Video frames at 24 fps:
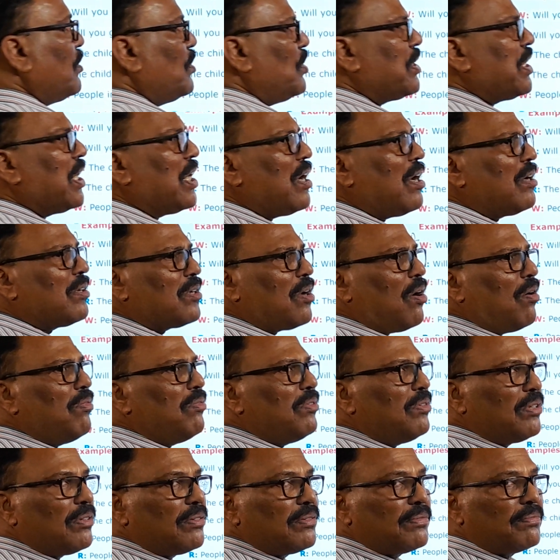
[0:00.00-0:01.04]
You cannot
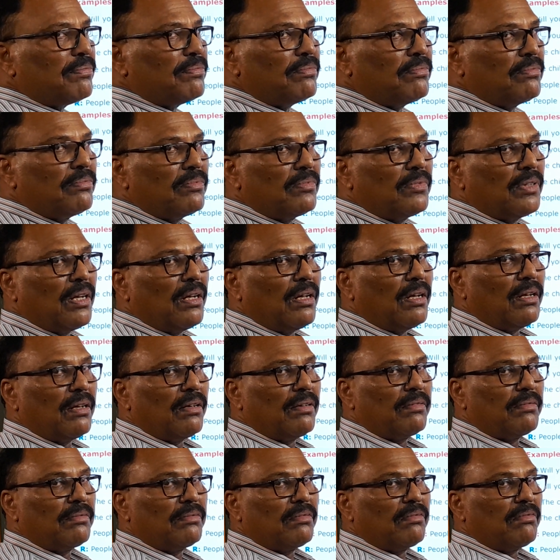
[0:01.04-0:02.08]
count
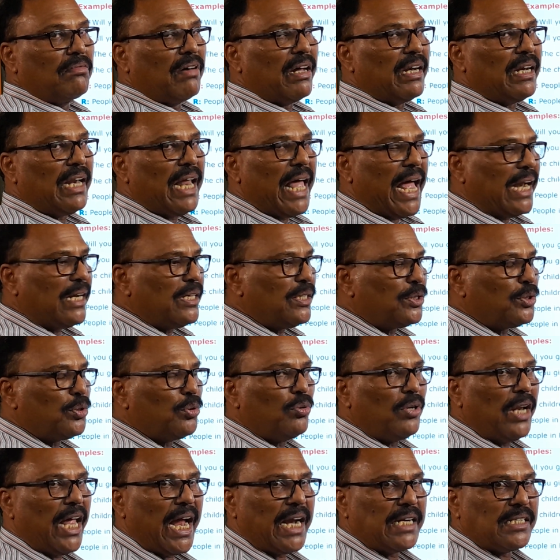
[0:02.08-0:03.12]
one land,
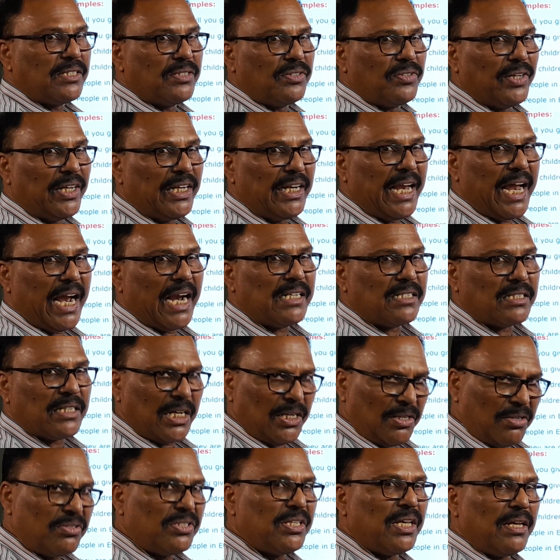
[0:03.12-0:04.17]
two lands, three lands.
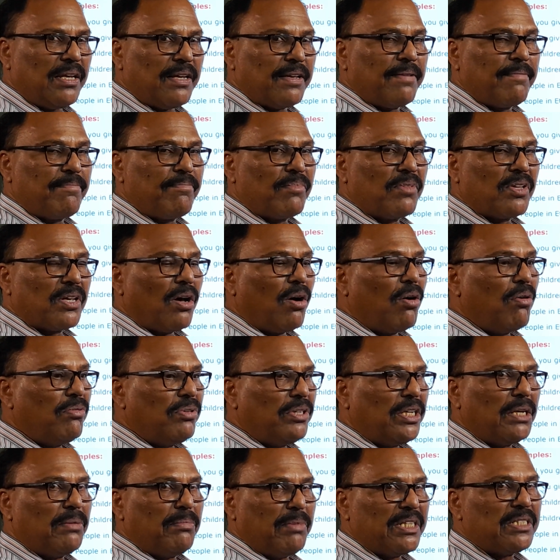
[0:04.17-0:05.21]
Can you say?
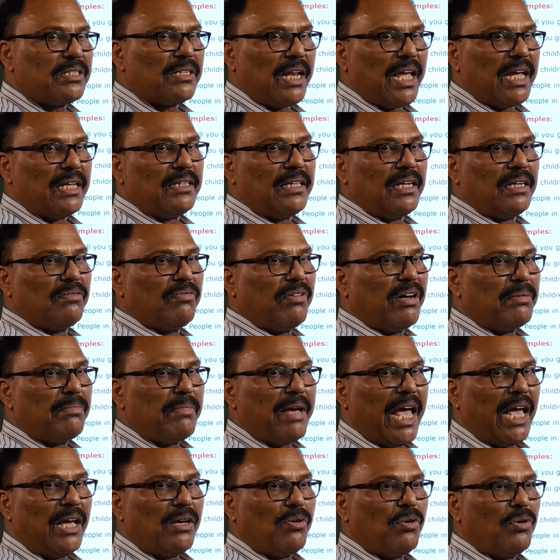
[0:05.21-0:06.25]
Counting means like that. One
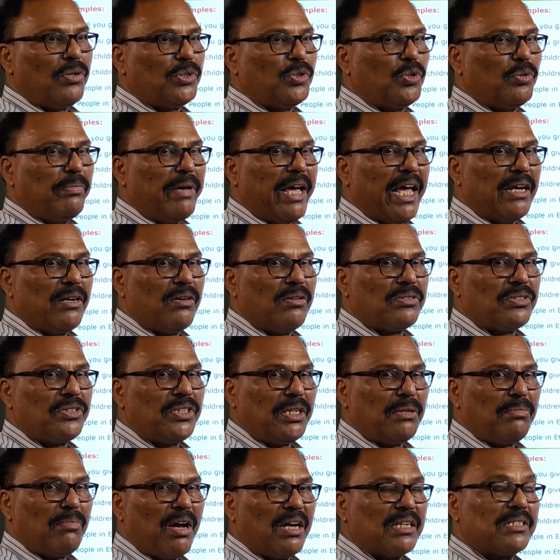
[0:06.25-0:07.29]
mango, two mangoes,
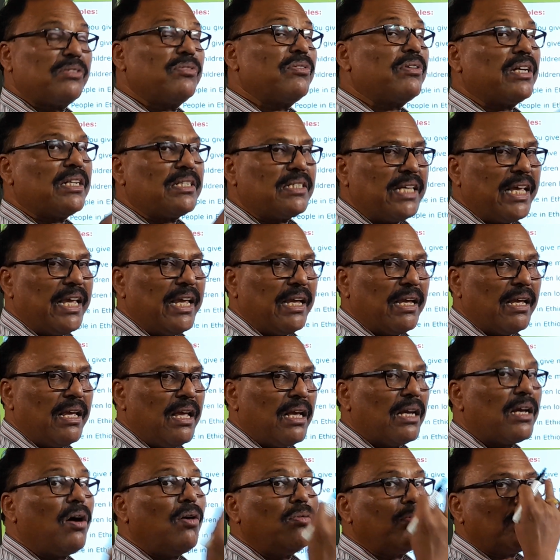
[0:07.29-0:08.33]
three mangoes, you can say.
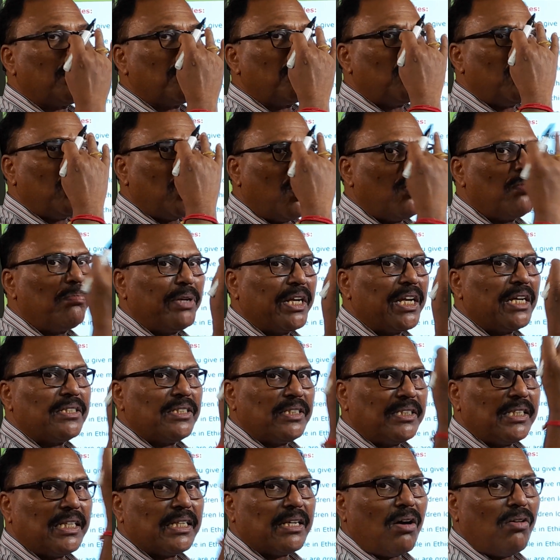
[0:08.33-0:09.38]
Countable noun, because
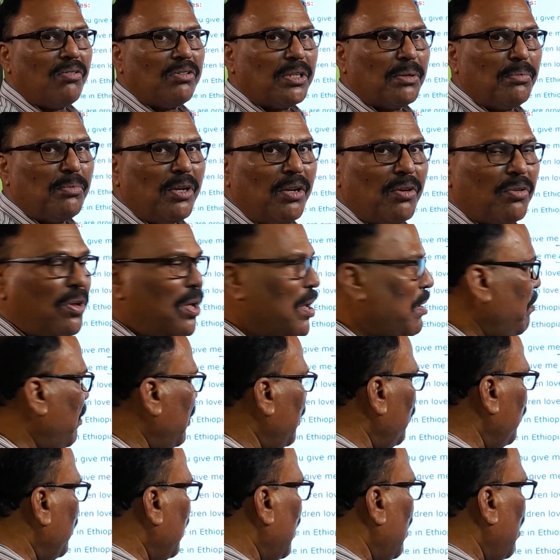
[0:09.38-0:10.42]
it's a countable noun.
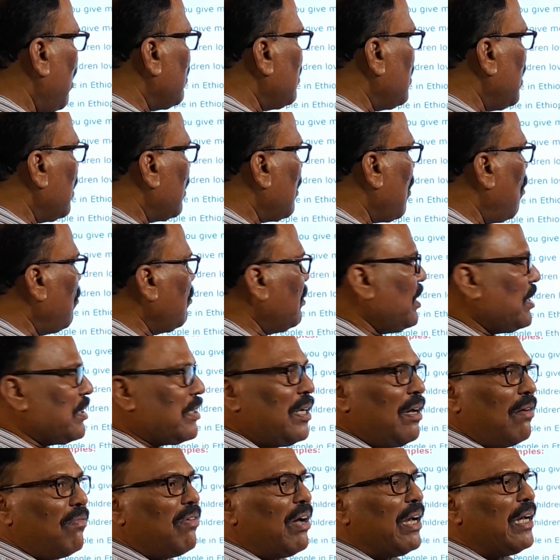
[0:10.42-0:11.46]
But you cannot say count it.
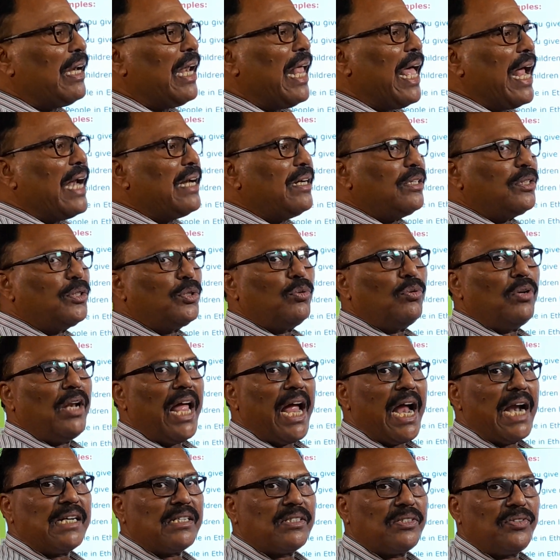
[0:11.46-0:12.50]
One land, two
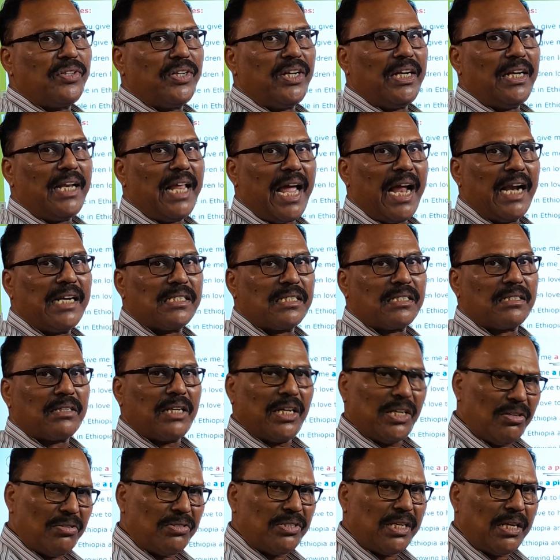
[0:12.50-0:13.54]
lands, three lands.
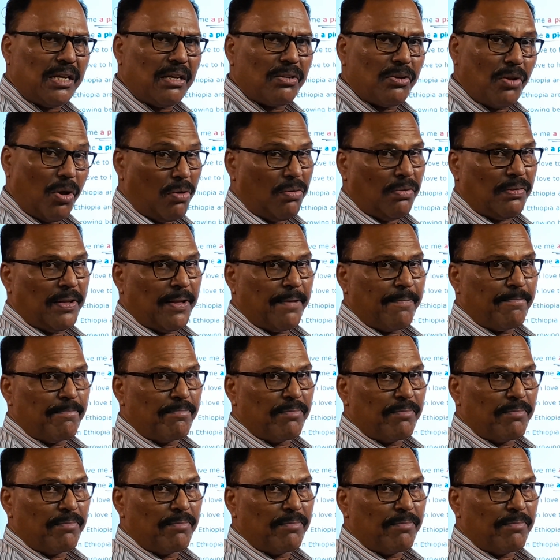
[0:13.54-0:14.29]
Can you say? No.